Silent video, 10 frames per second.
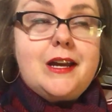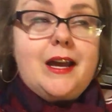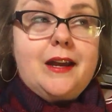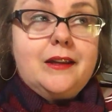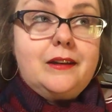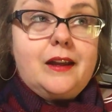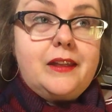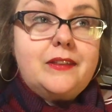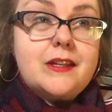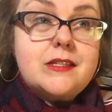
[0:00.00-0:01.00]
And I
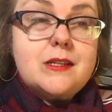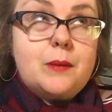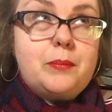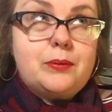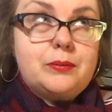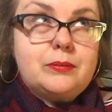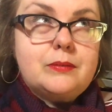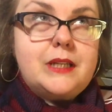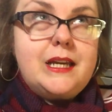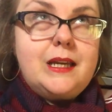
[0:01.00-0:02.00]
think that's a
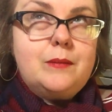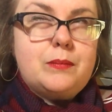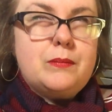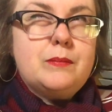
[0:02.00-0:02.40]
pretty